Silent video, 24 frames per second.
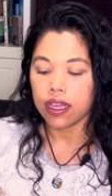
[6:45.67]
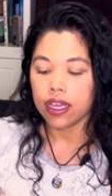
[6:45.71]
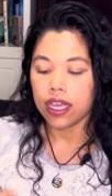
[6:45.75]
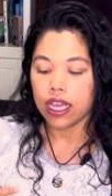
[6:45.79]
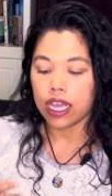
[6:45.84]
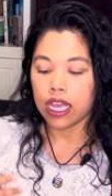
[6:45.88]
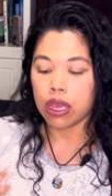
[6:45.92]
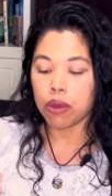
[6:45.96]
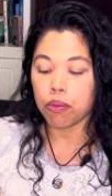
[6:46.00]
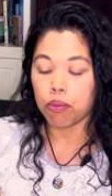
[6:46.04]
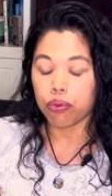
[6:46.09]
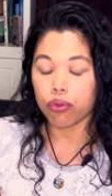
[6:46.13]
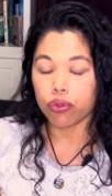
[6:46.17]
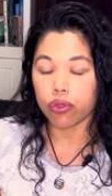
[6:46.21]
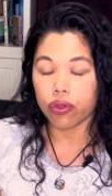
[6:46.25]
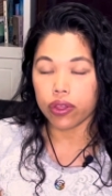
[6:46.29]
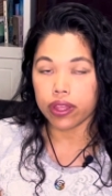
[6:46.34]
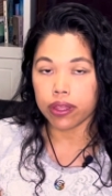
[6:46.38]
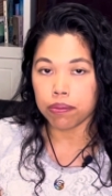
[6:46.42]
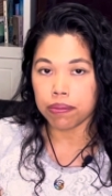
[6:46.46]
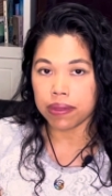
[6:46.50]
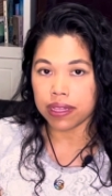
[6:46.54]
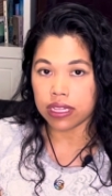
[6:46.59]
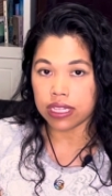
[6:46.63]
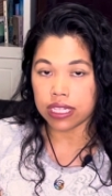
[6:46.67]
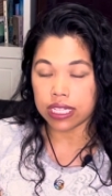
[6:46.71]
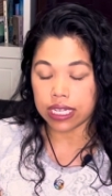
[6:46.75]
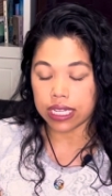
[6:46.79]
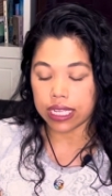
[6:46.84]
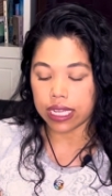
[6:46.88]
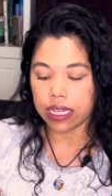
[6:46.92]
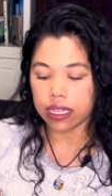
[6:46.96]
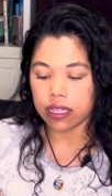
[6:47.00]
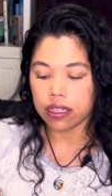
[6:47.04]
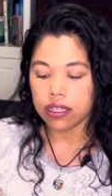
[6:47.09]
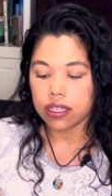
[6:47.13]

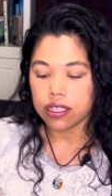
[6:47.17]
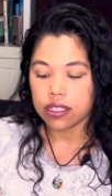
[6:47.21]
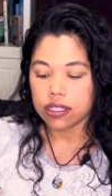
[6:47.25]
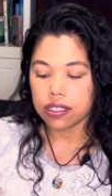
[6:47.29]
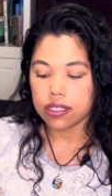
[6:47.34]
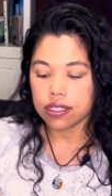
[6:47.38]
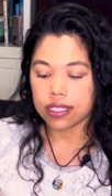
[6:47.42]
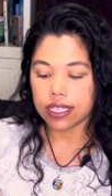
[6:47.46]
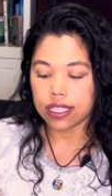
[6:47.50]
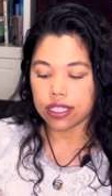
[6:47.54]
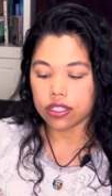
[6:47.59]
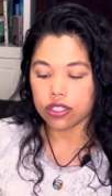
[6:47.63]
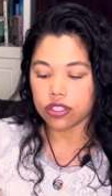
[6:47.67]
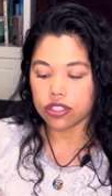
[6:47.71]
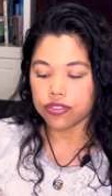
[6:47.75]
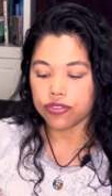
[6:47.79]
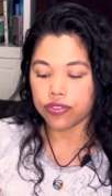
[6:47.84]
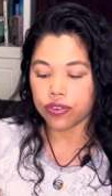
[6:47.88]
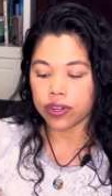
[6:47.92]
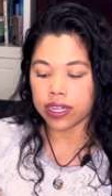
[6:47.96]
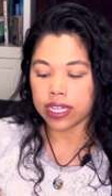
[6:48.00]
employability skills for